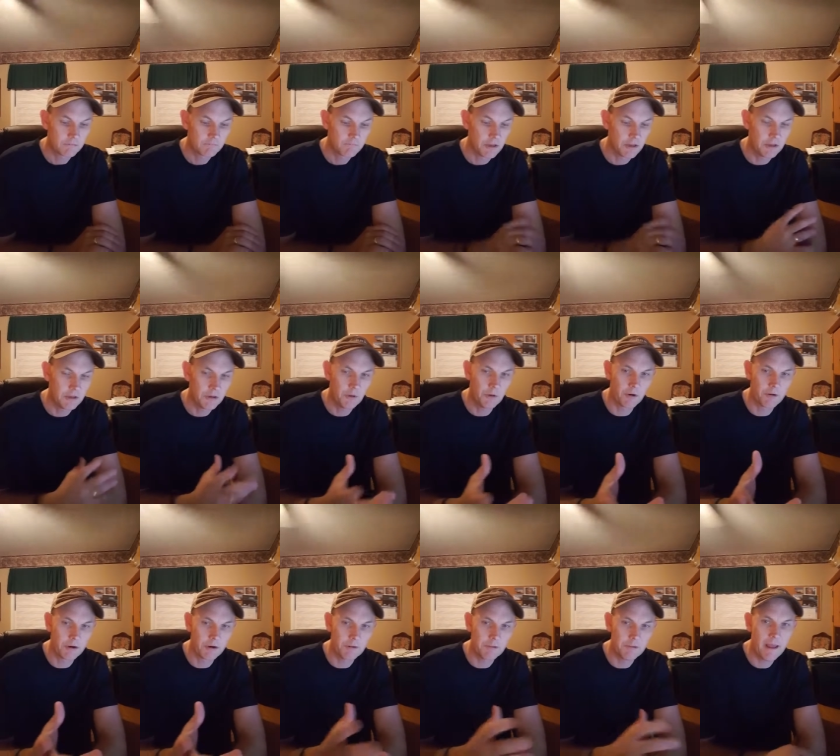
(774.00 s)
Can you
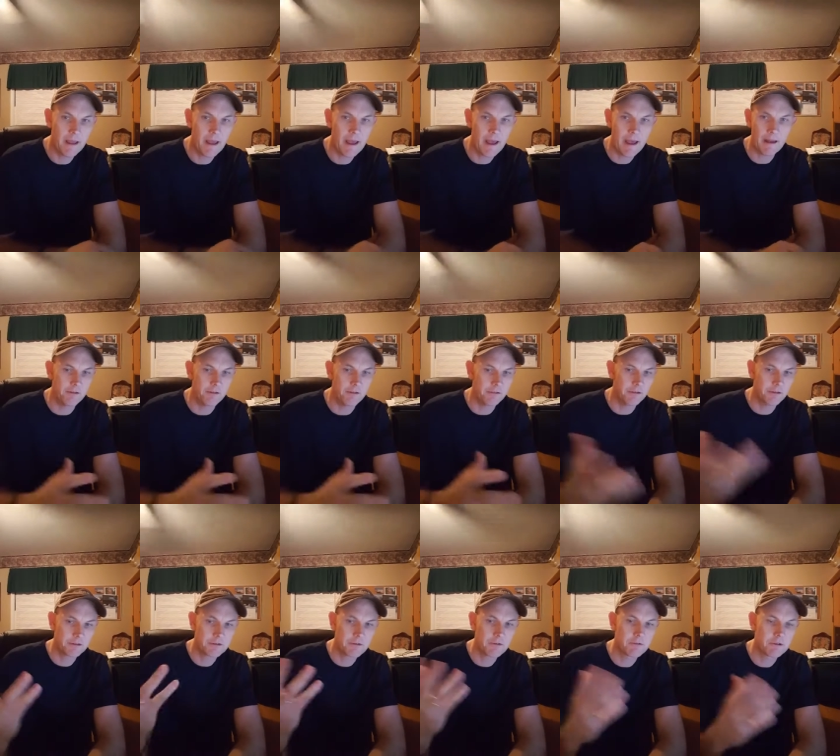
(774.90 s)
agree with that or
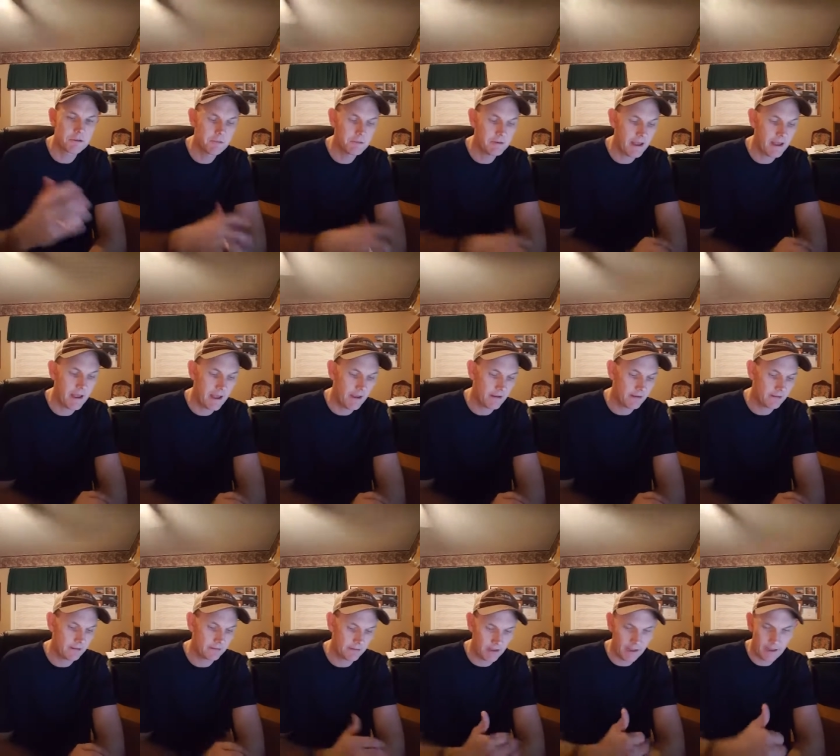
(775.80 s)
disagree with that?
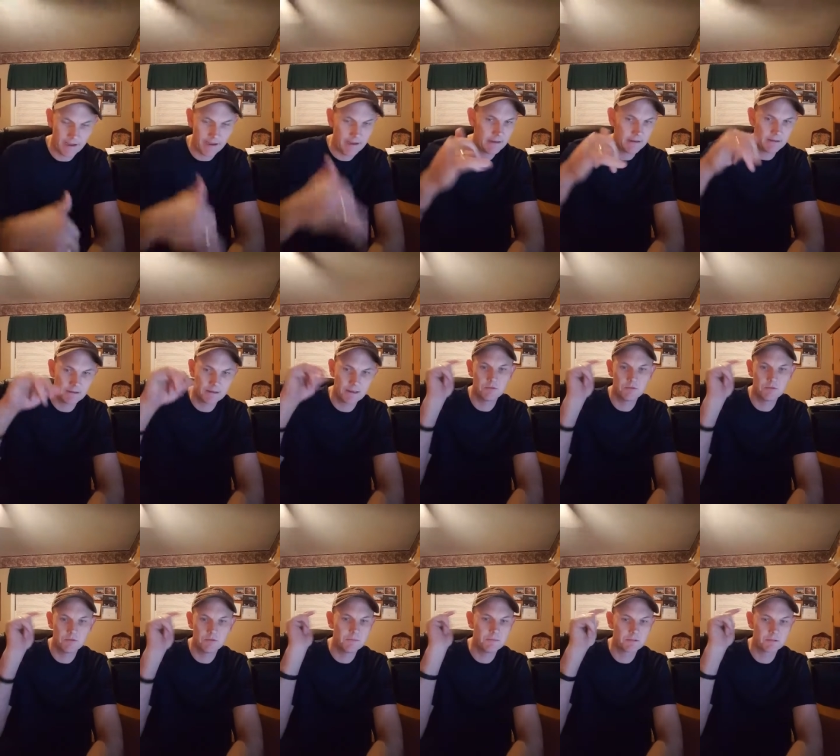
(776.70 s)
Like it, give,
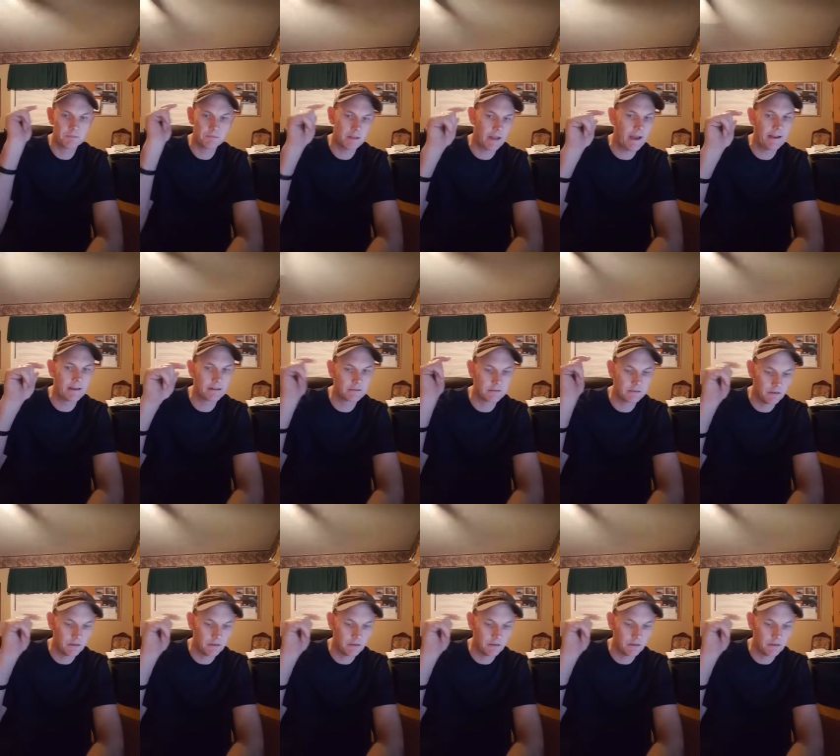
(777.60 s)
shoot me some likes,